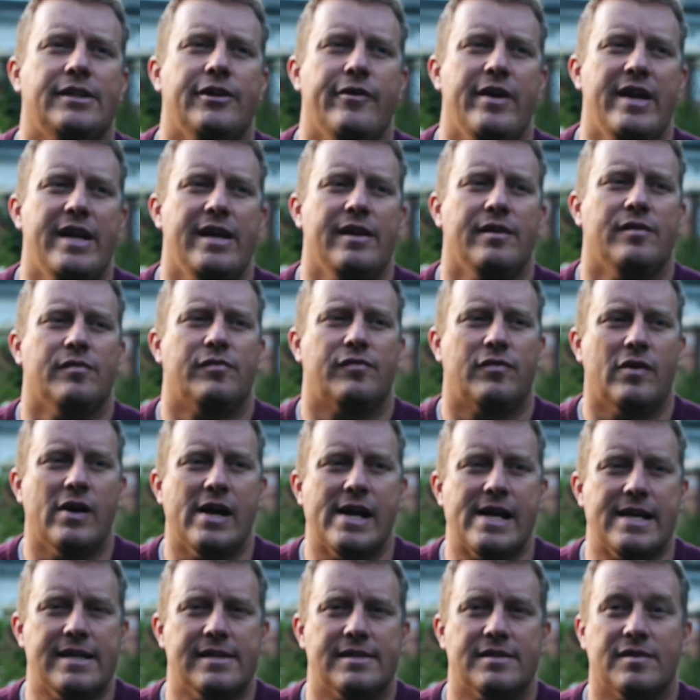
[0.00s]
you hear the
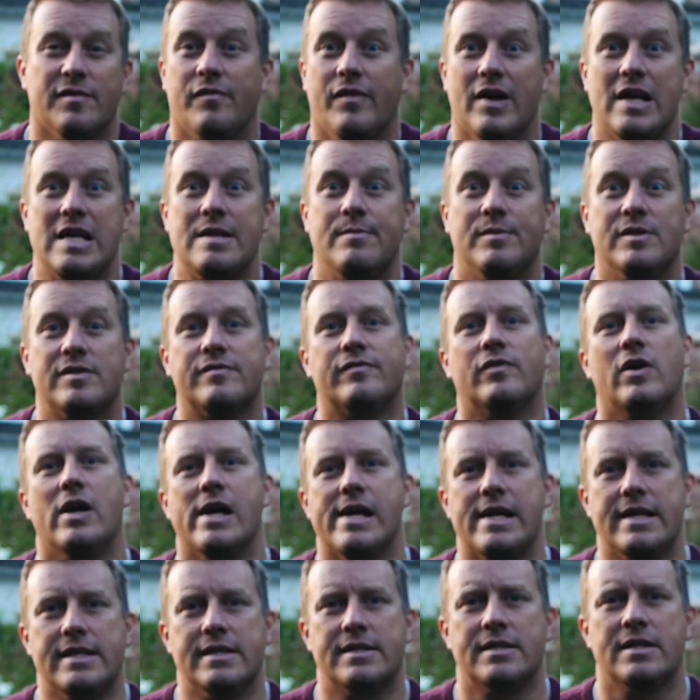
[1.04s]
phrase, the famous
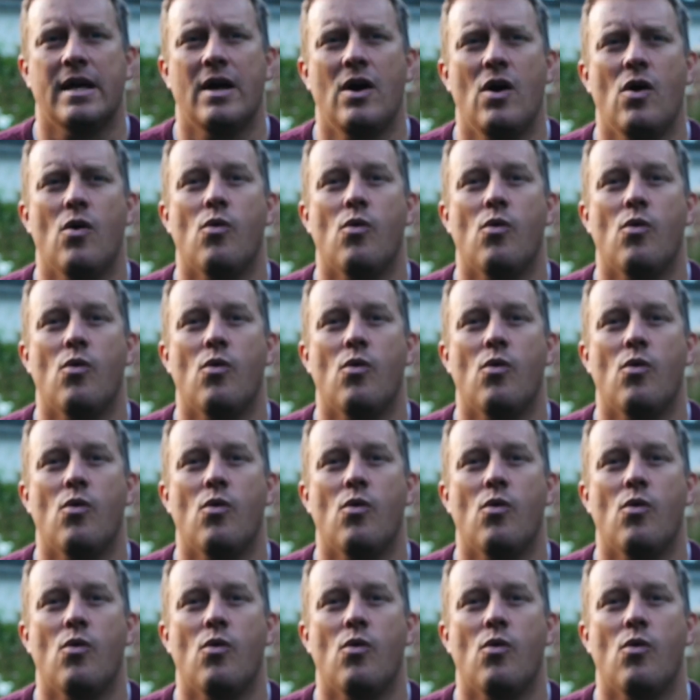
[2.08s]
phrase,